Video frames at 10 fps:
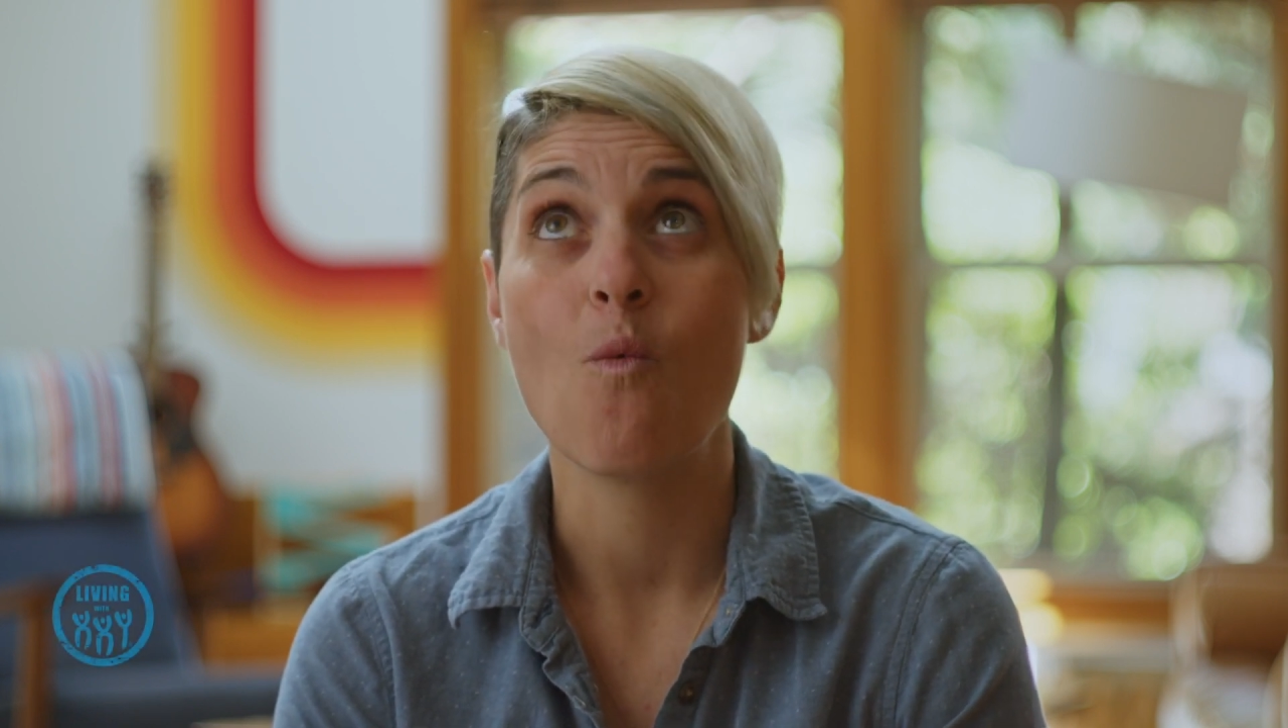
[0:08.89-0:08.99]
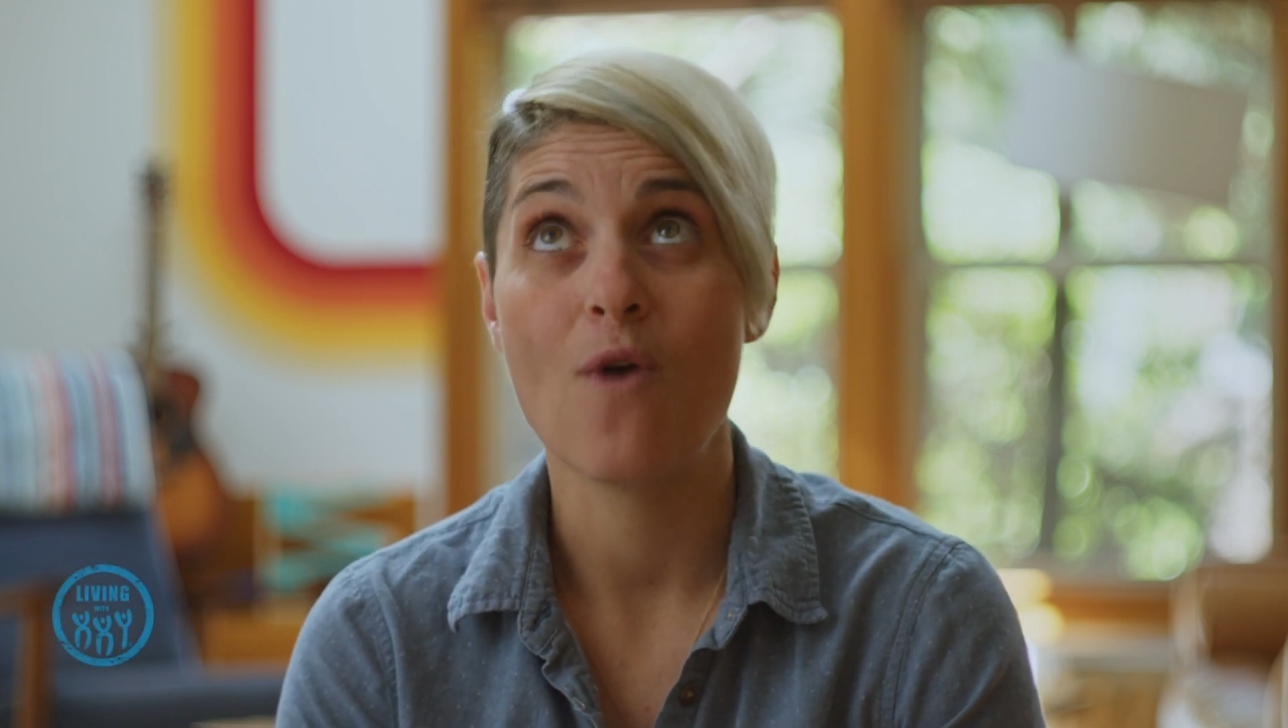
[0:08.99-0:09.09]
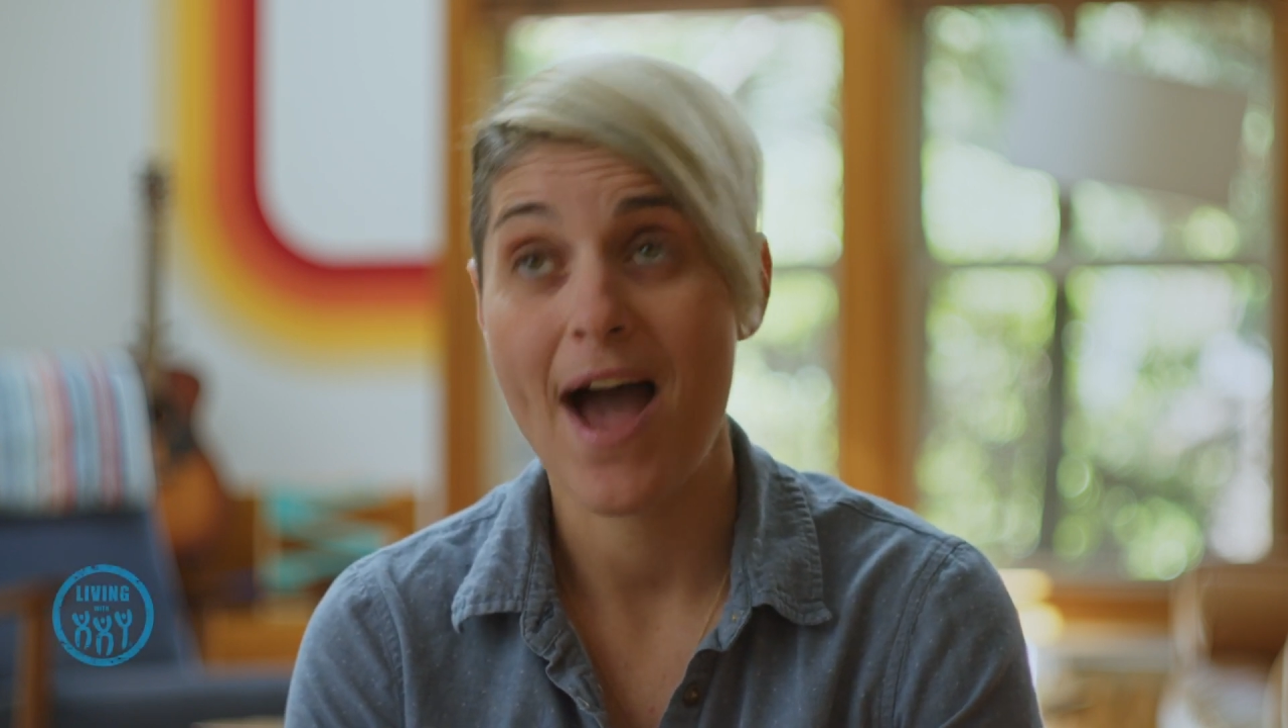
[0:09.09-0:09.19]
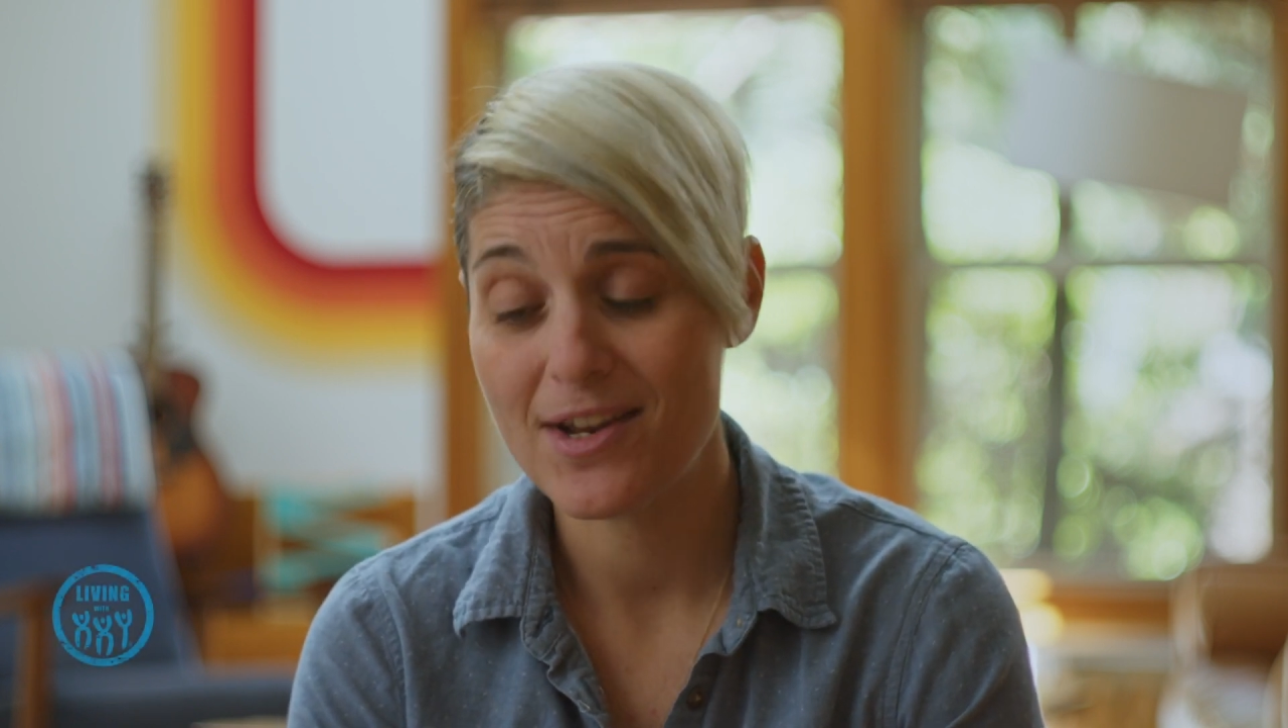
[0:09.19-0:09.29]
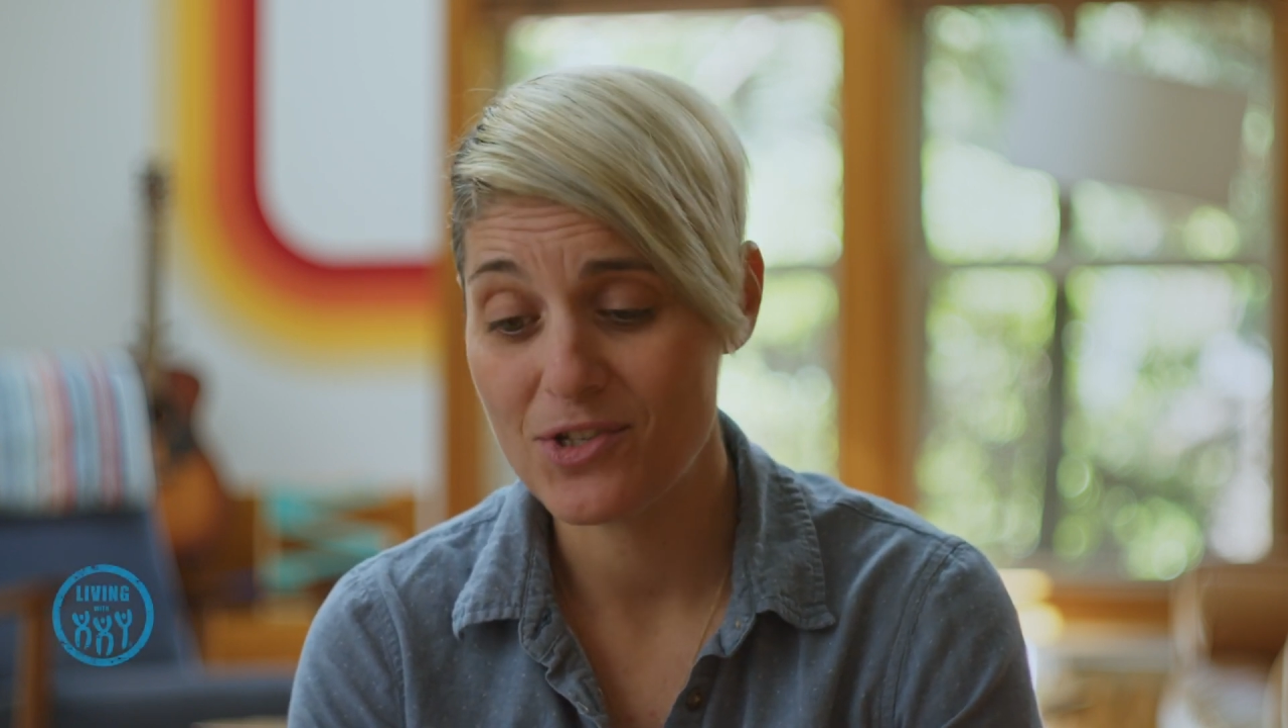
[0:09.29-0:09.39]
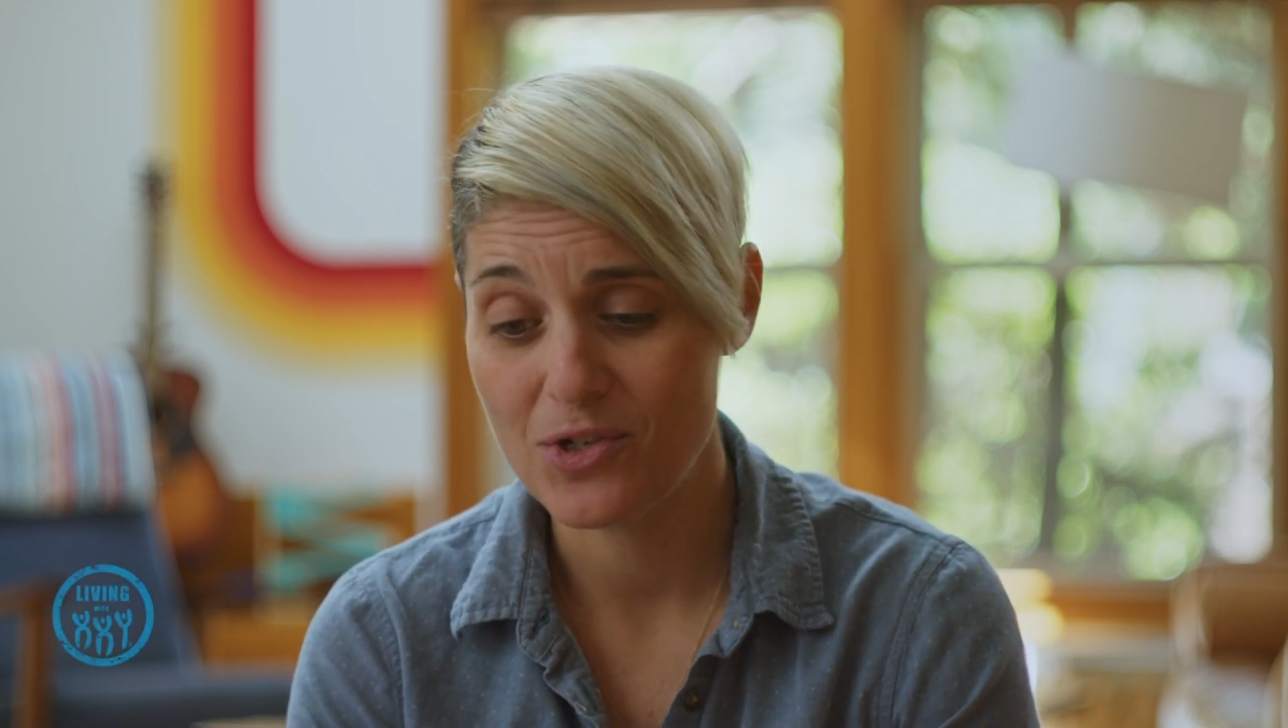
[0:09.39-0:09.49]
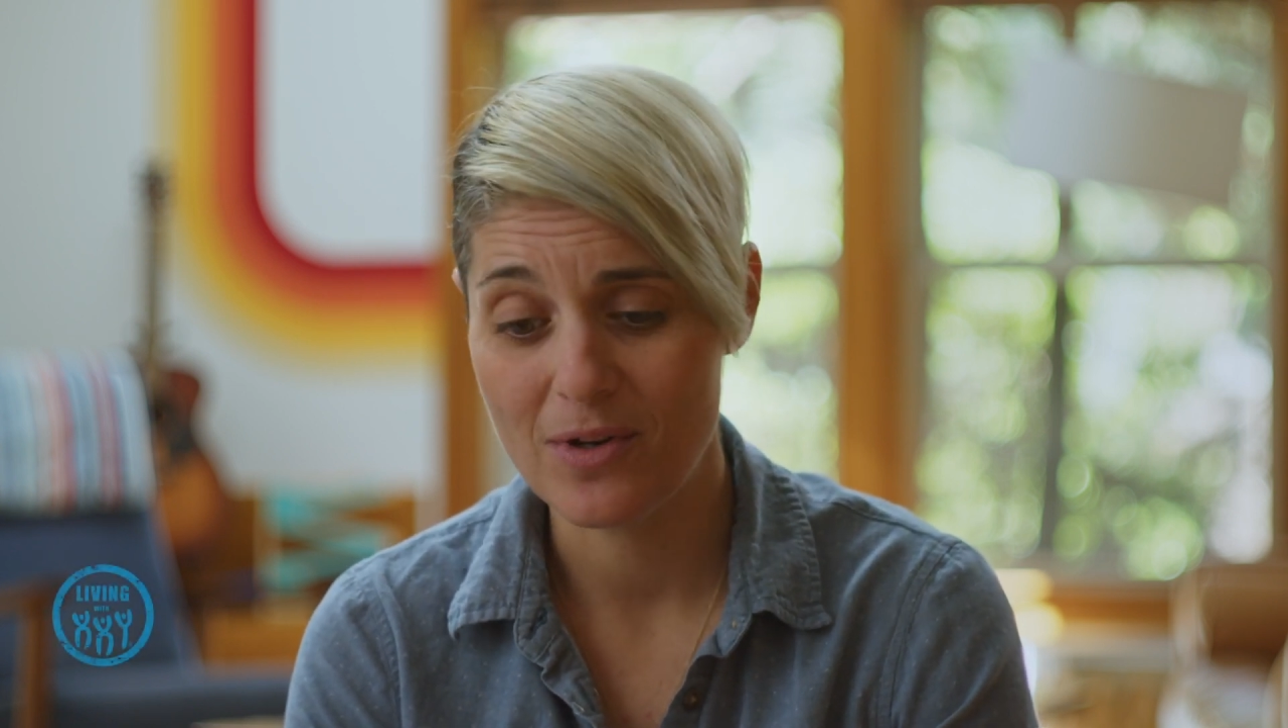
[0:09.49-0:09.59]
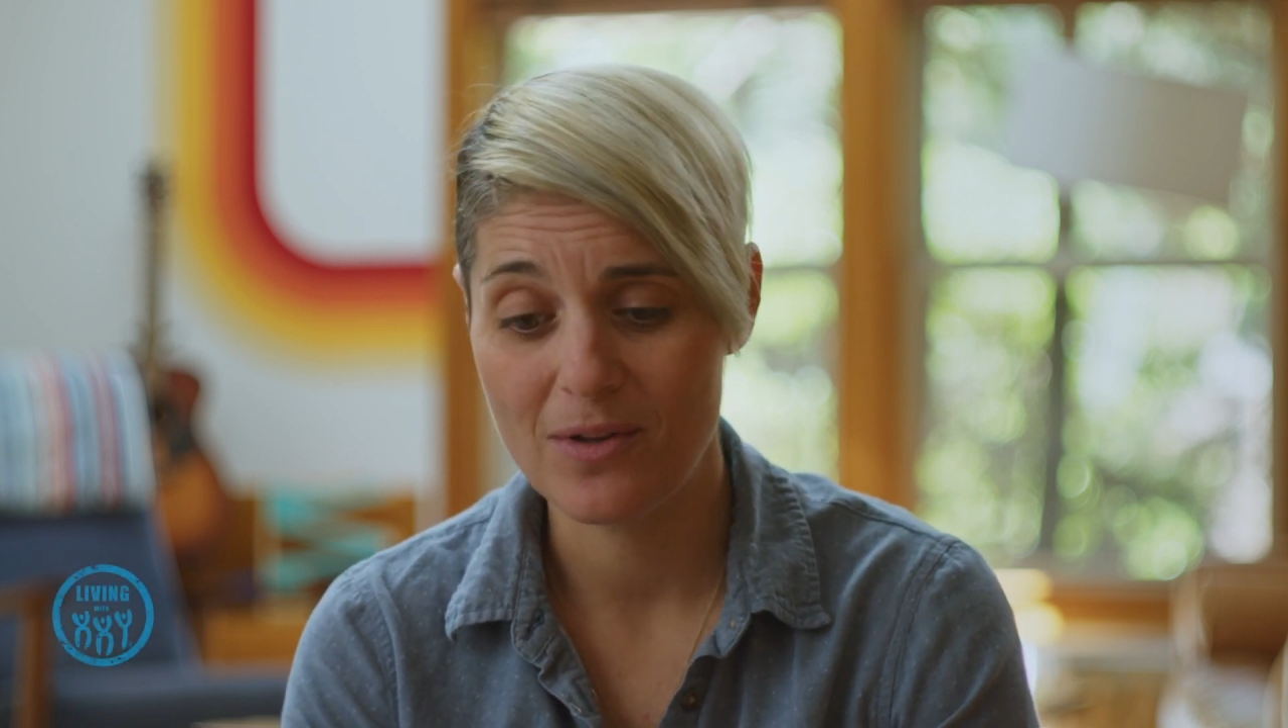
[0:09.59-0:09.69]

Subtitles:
raddest dude